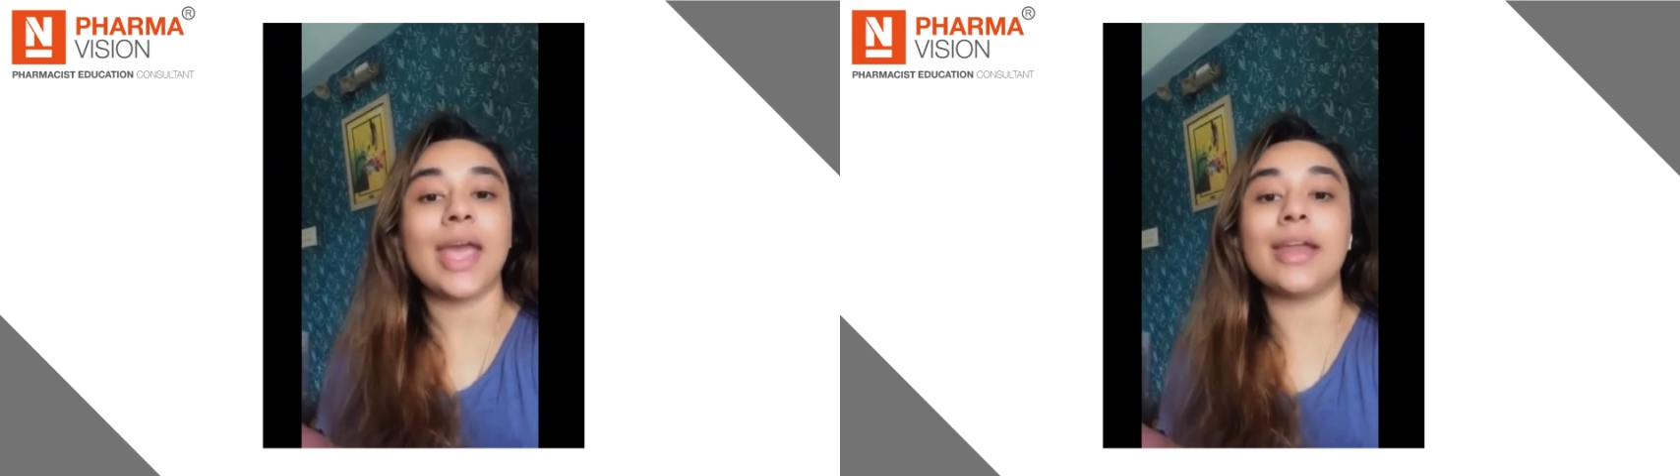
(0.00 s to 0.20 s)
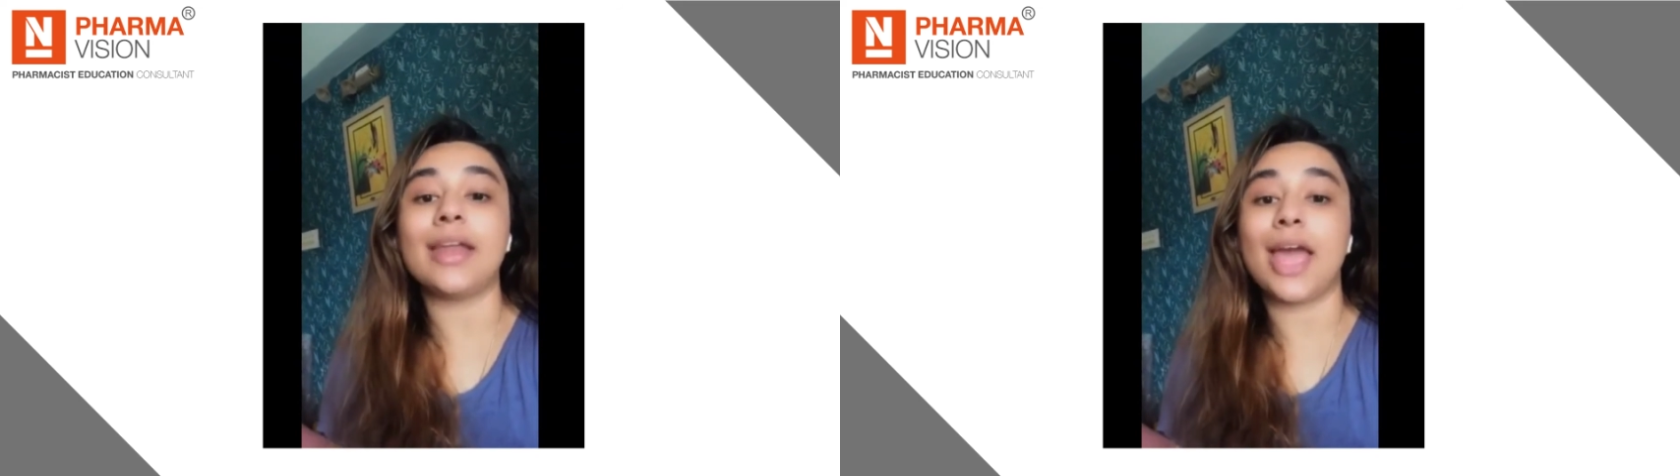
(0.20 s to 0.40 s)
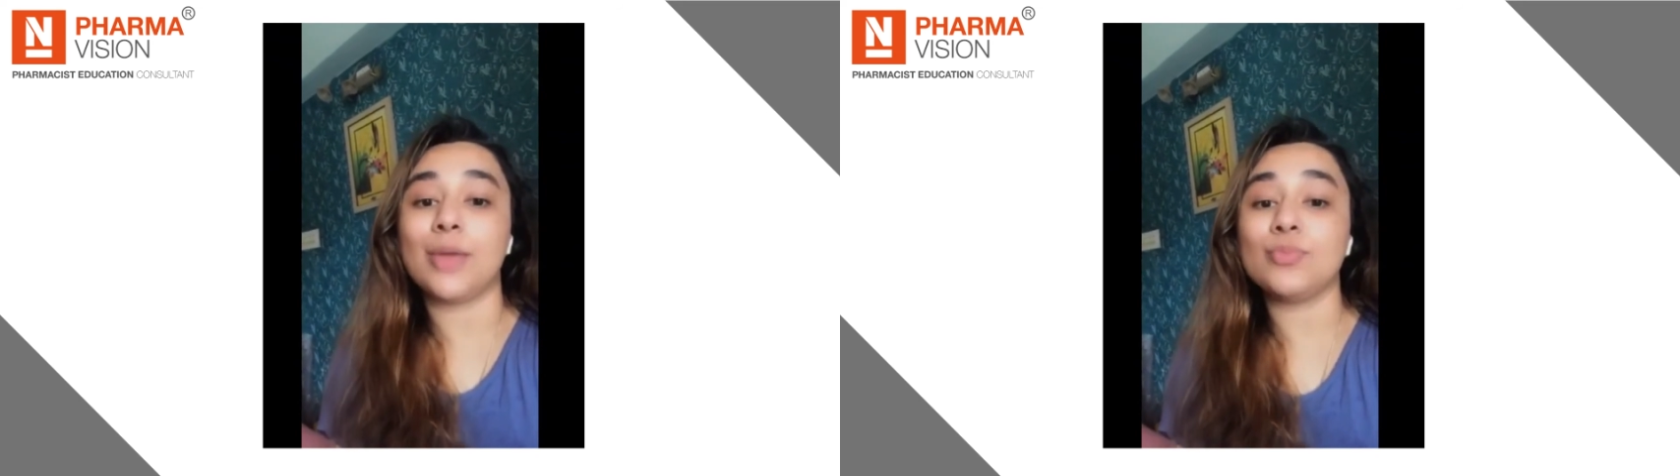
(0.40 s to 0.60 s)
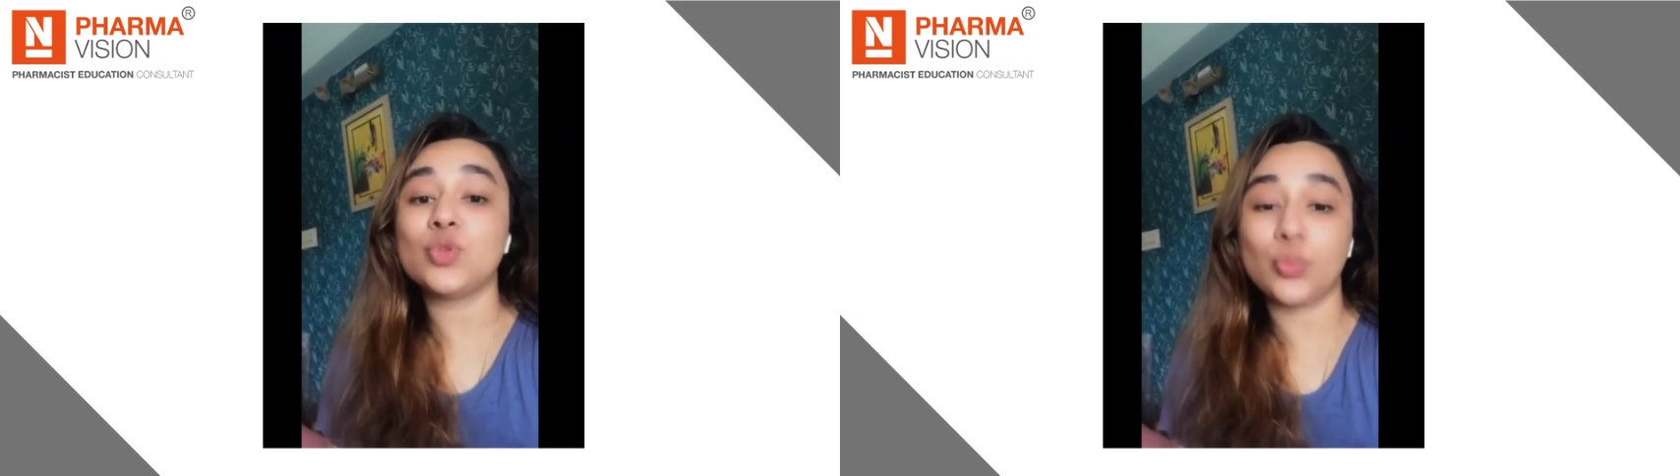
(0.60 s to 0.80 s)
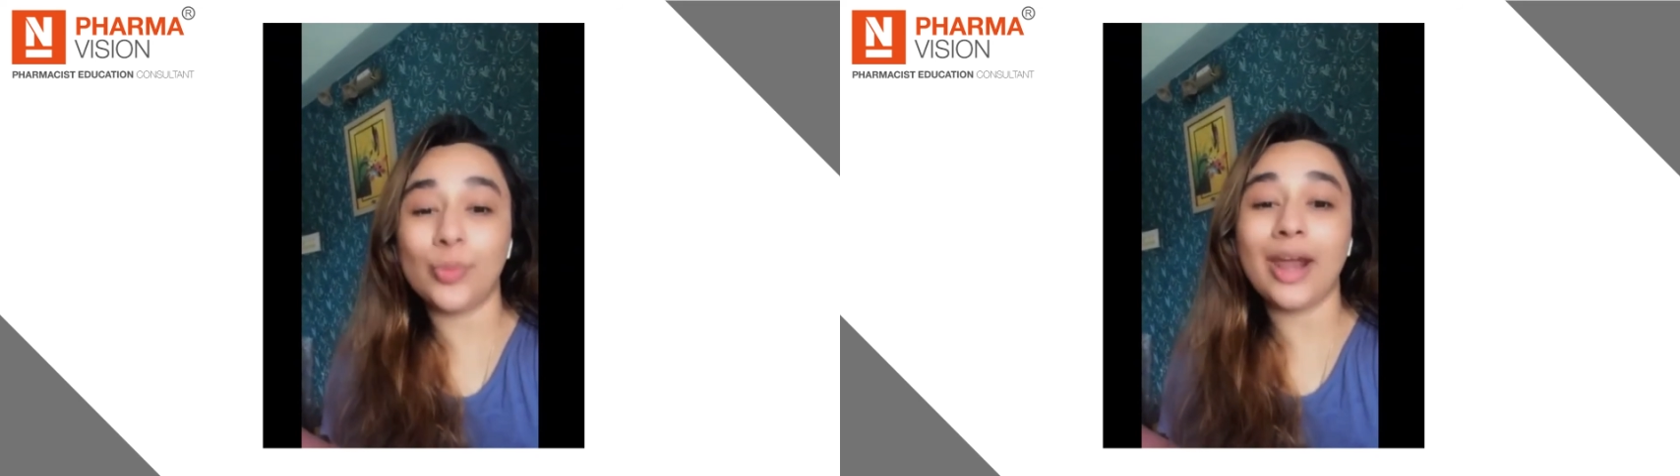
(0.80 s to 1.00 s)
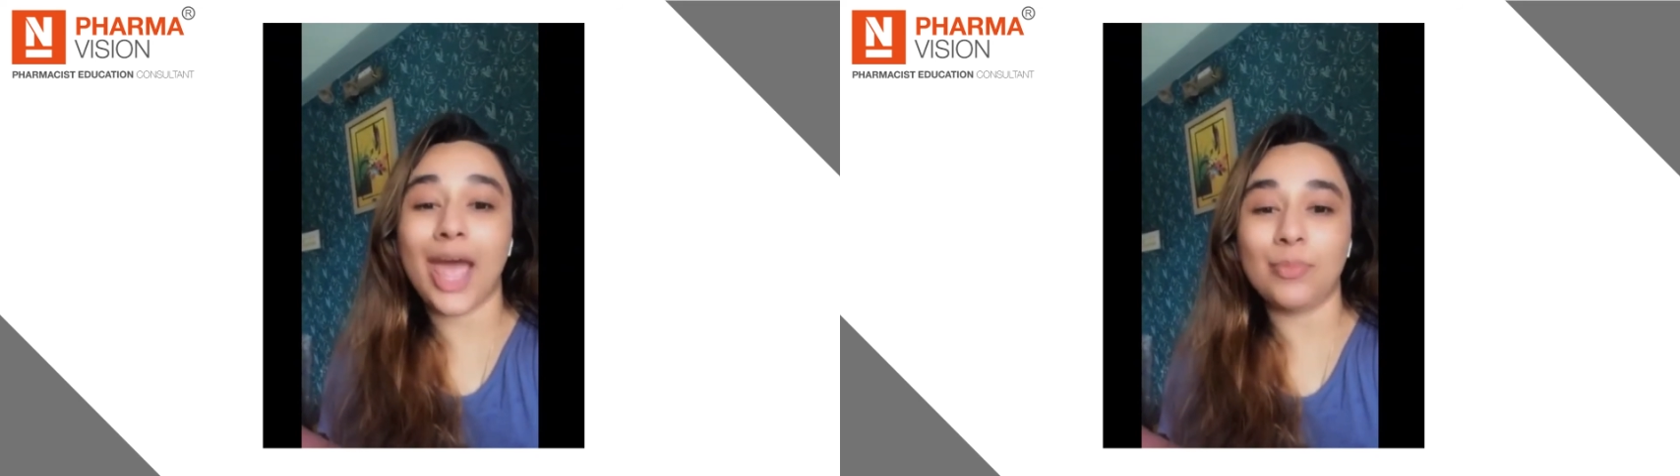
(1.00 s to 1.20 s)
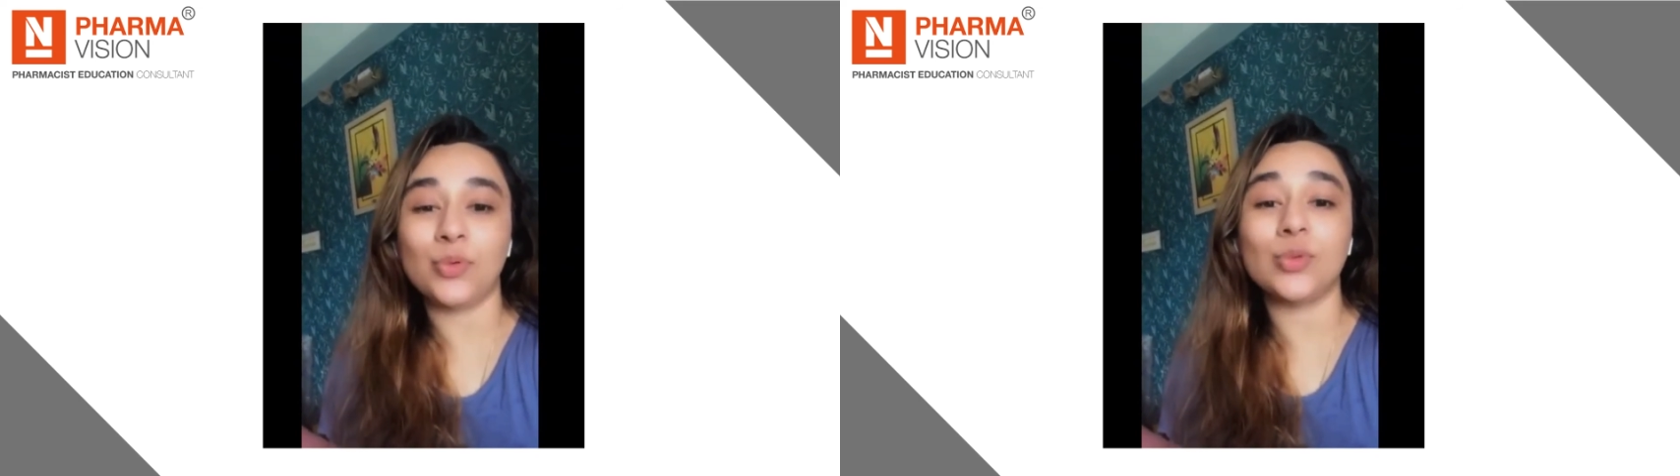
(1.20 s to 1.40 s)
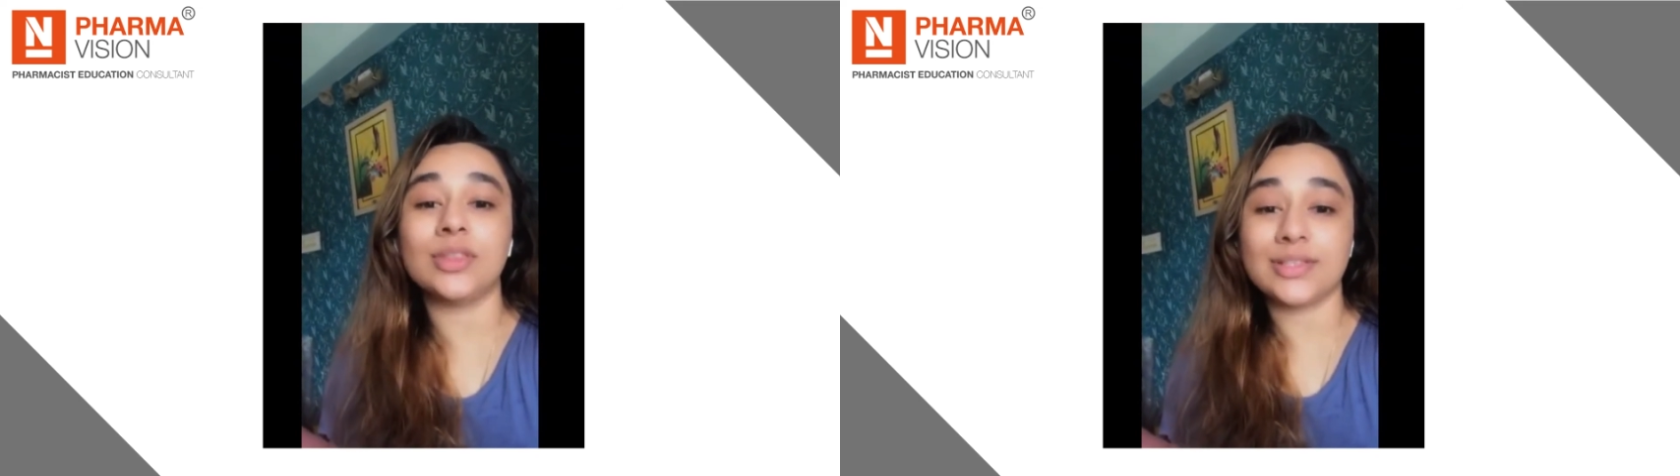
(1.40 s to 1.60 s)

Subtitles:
and I'm super happy with